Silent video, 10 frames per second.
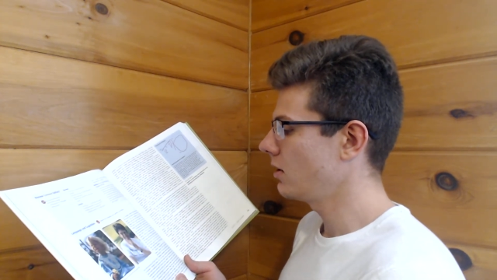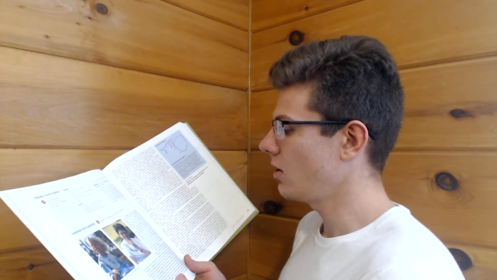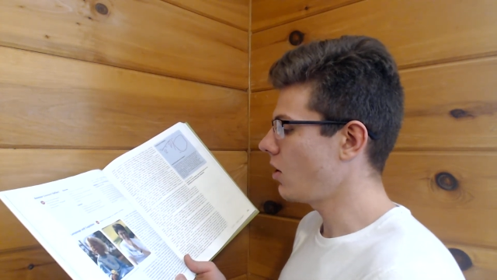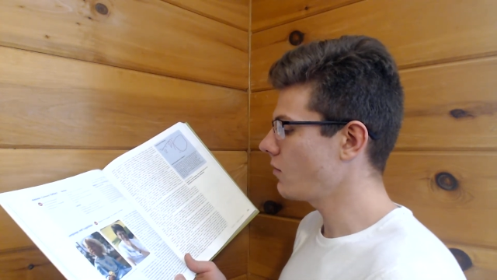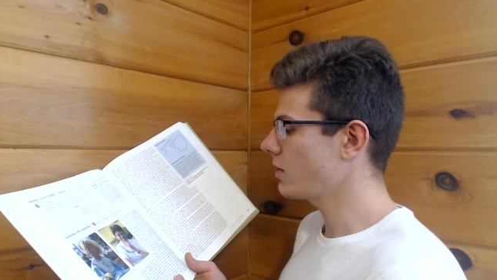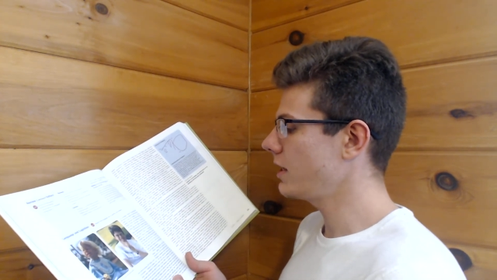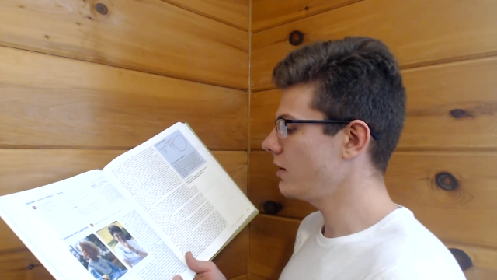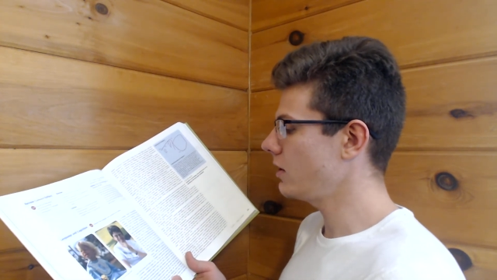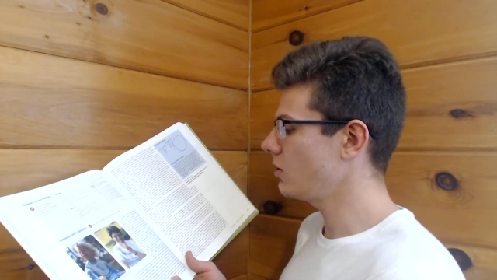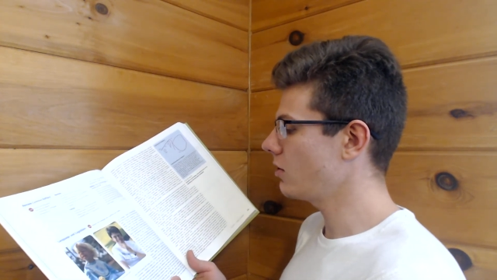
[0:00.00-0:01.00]

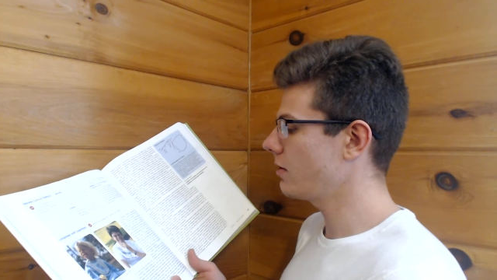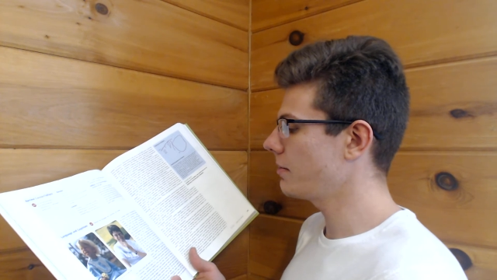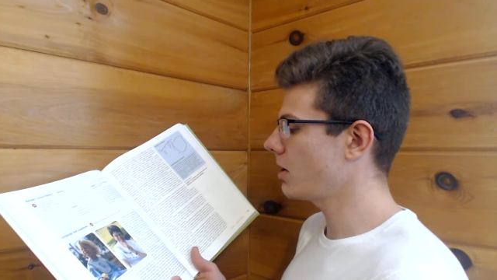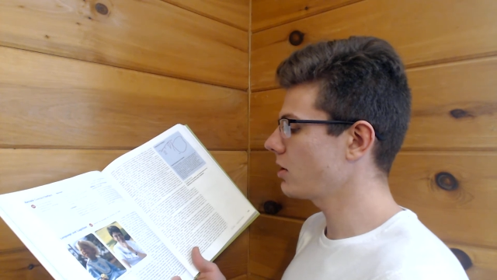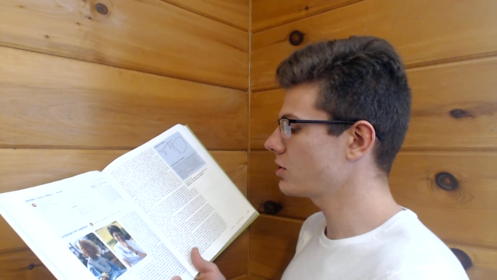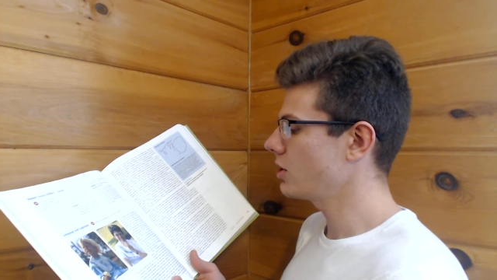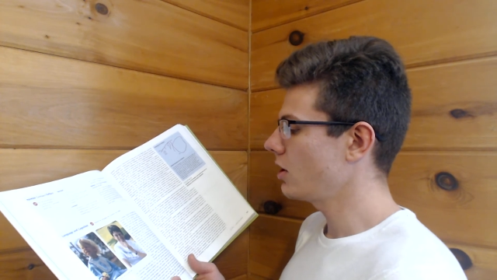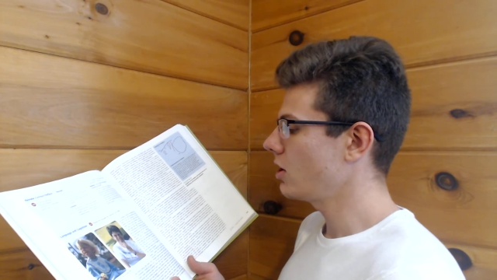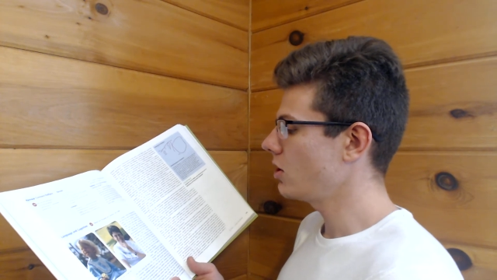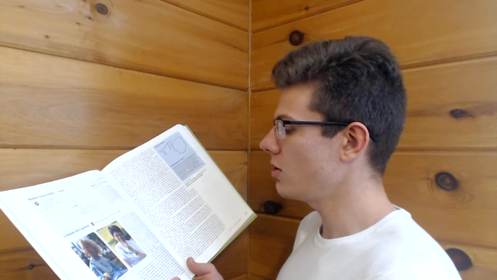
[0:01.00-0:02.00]
Overhearing her remarks,
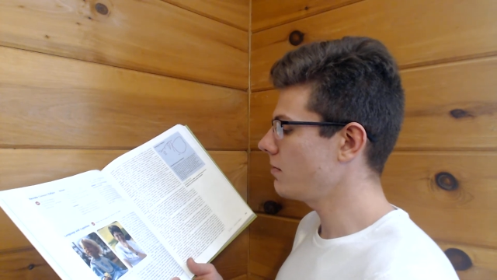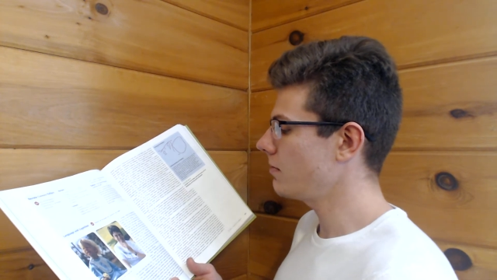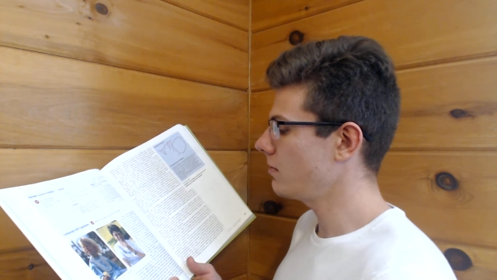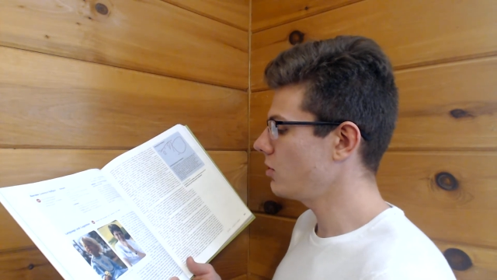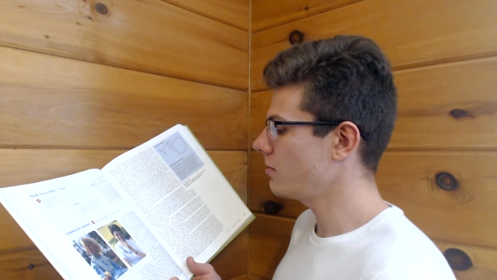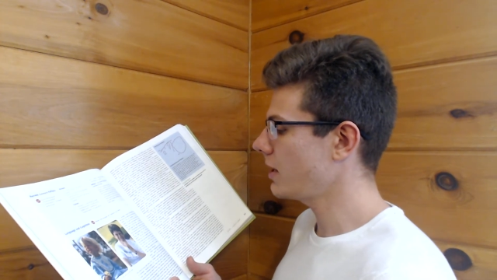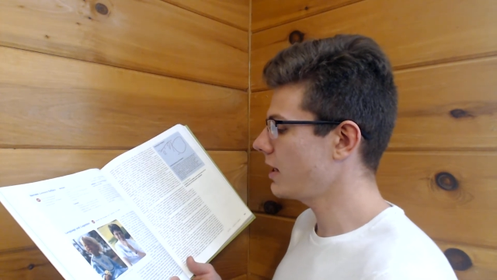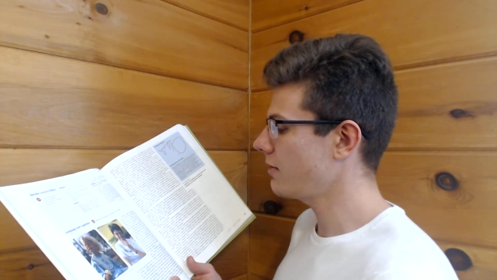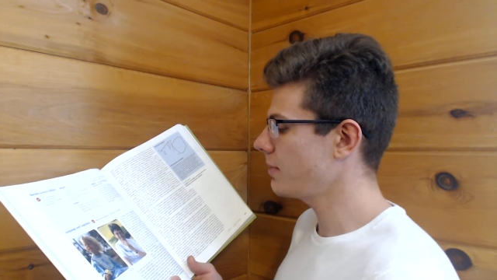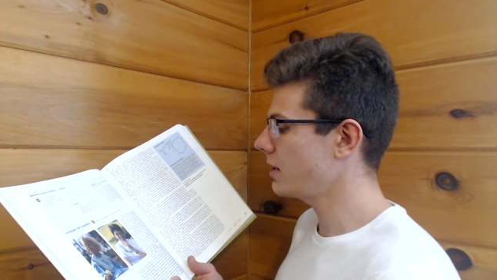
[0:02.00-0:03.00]
you might
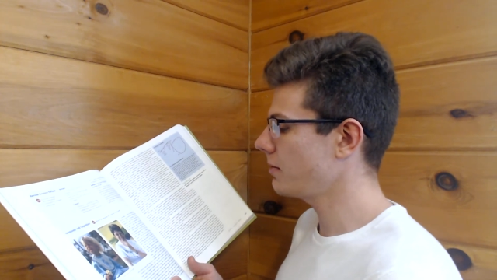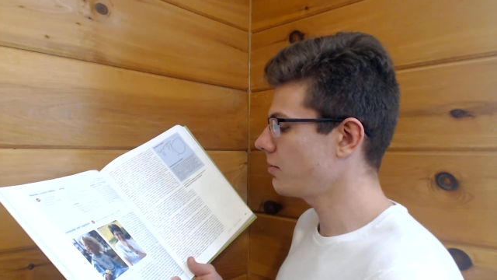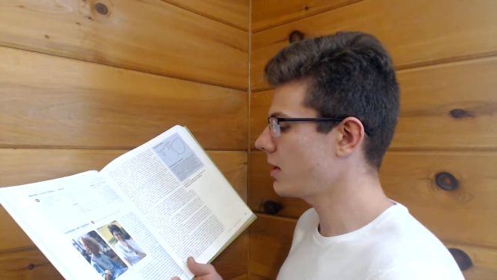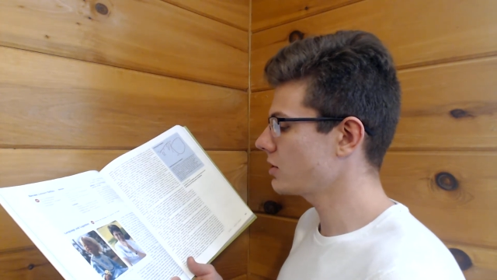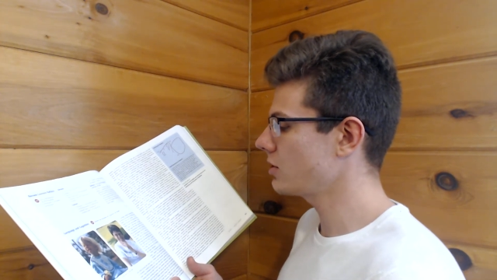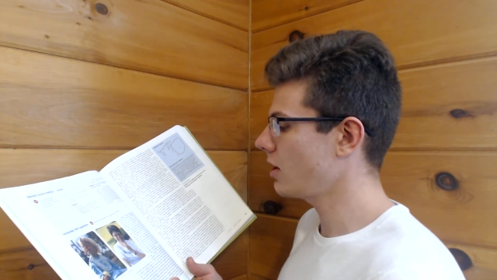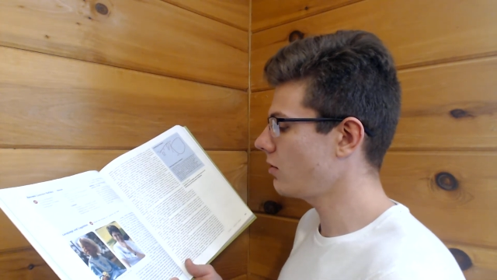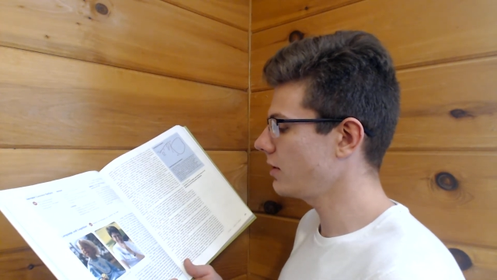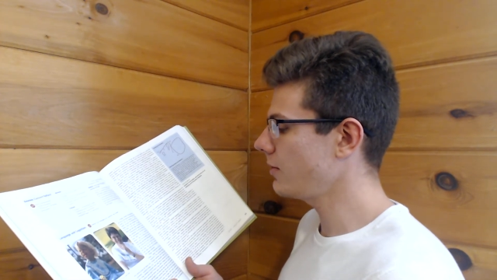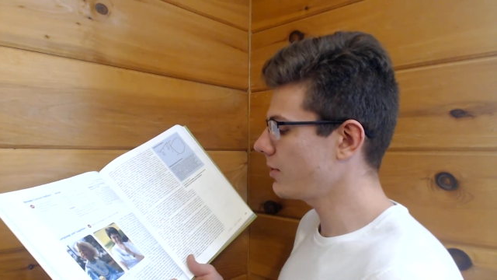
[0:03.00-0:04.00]
have been impressed not
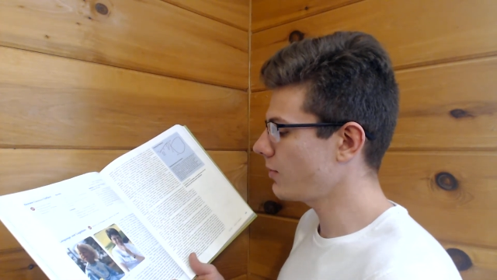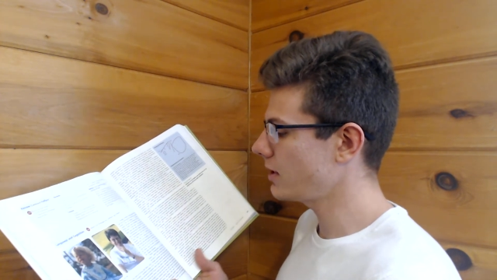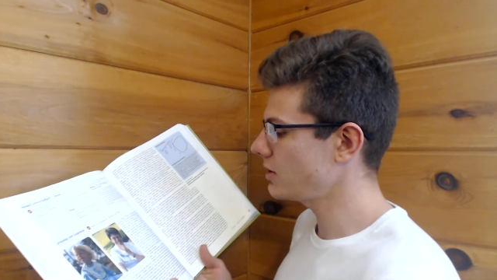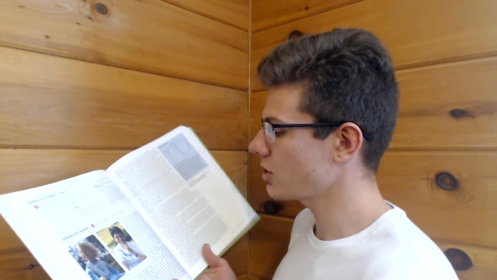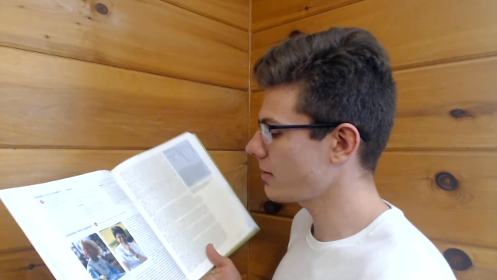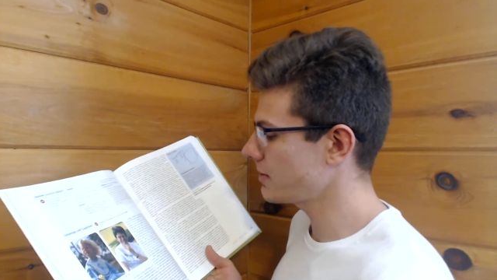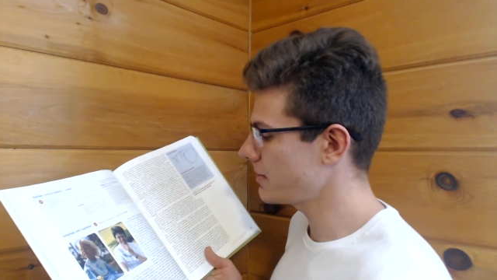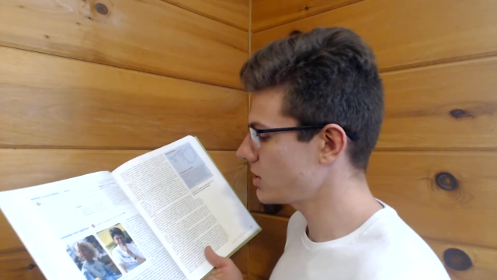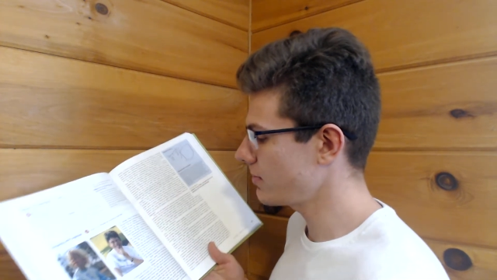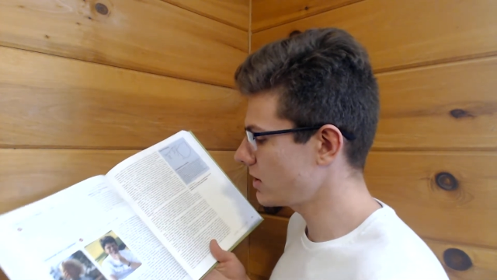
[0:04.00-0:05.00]
only with Wendy's
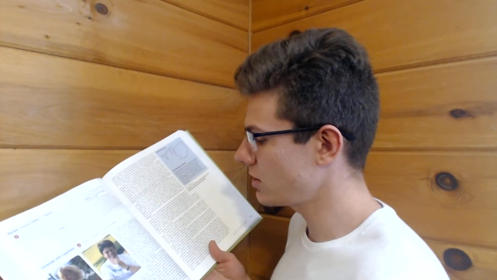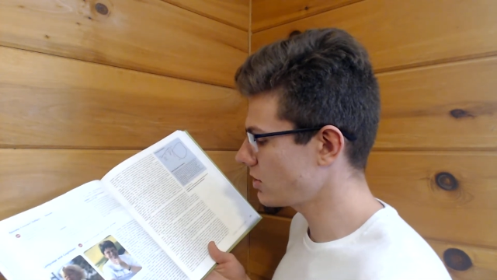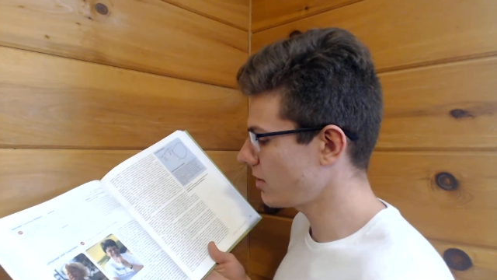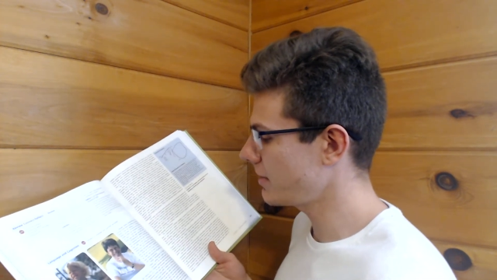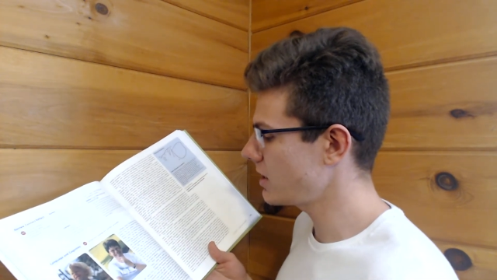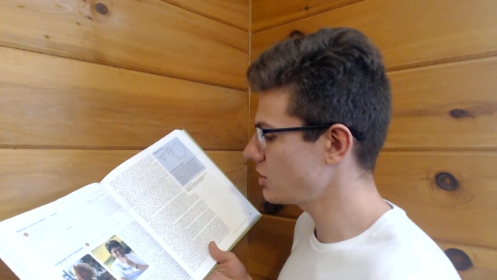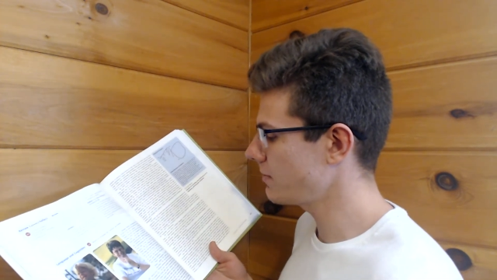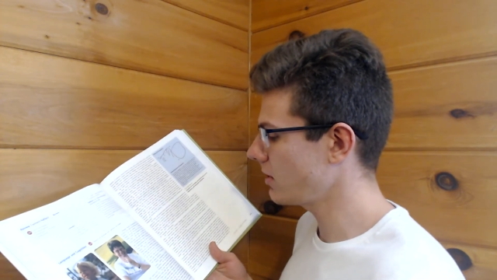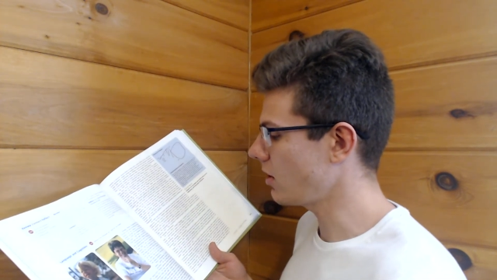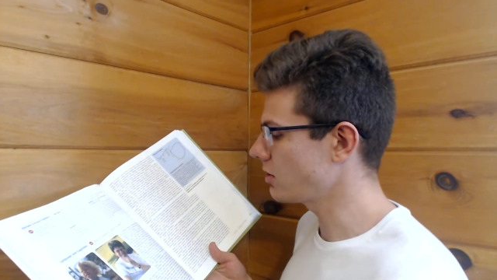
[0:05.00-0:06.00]
optimism and determination,
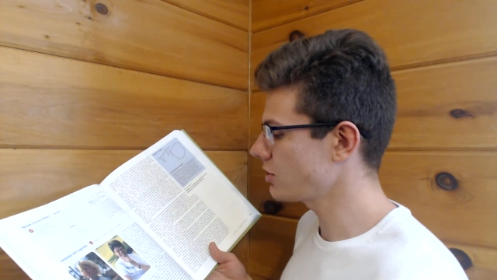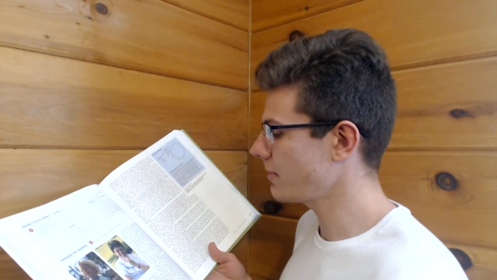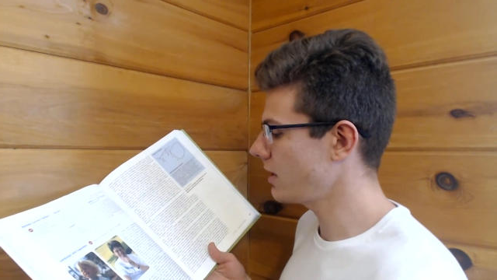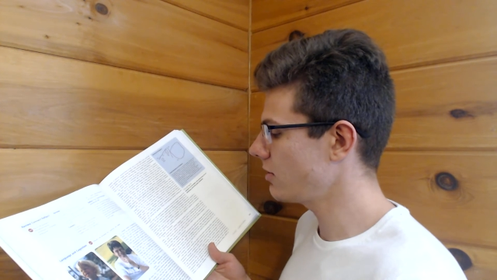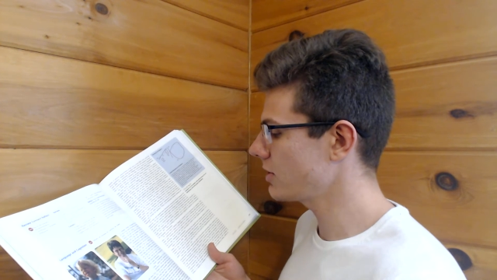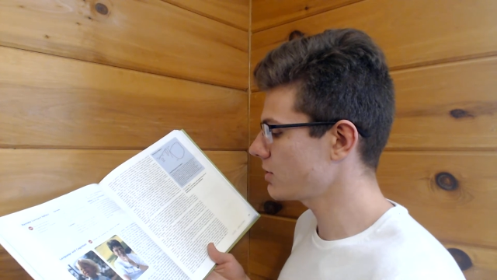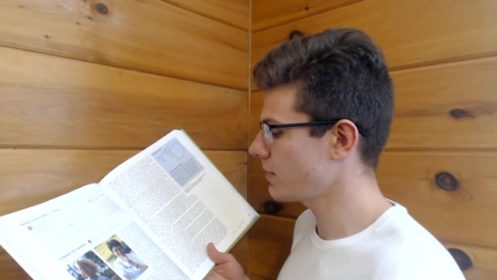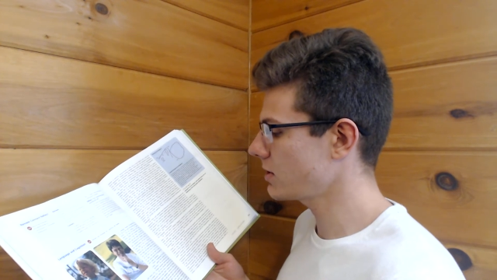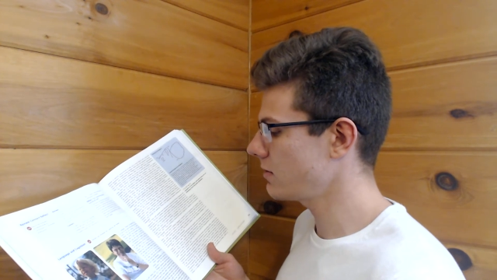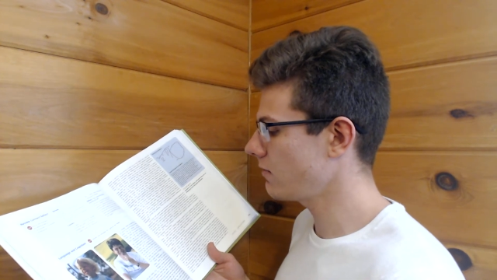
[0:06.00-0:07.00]
but also by her
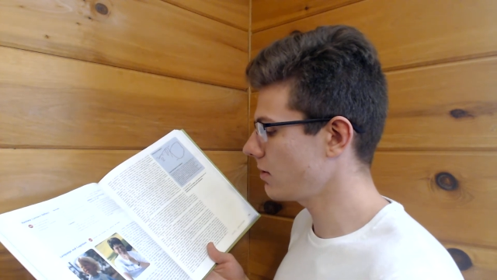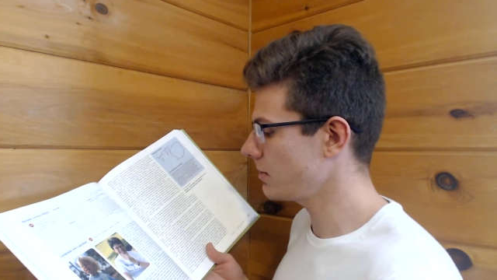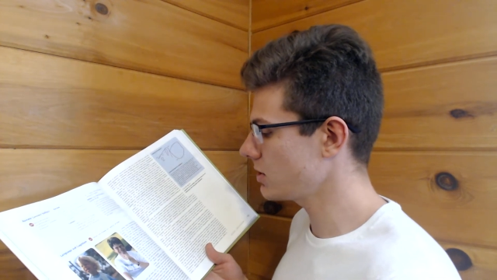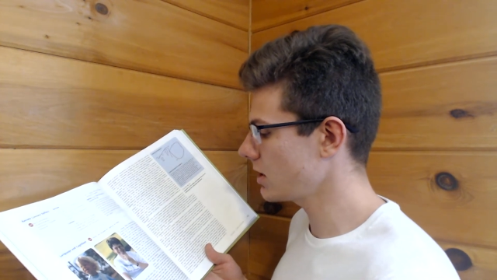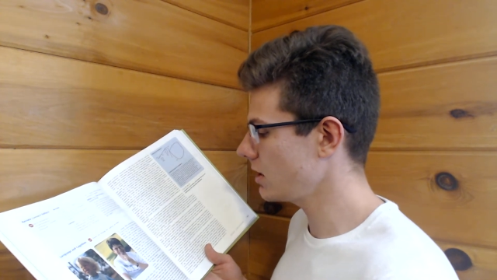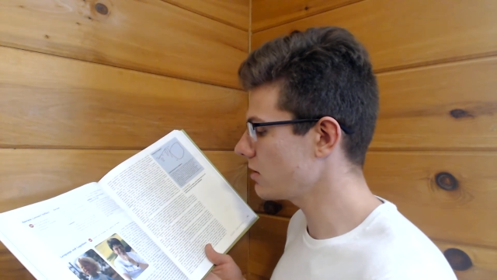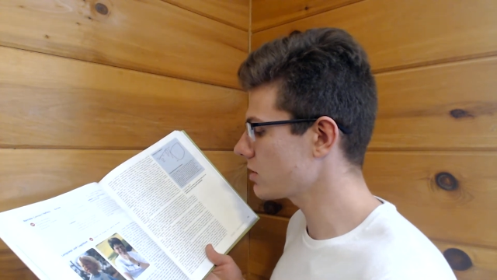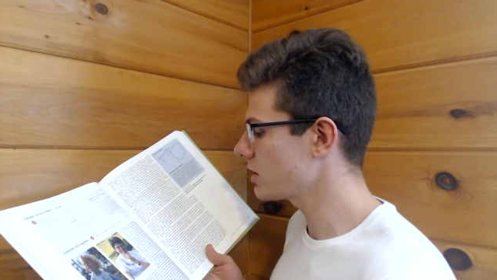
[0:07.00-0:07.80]
expressive verbal skills.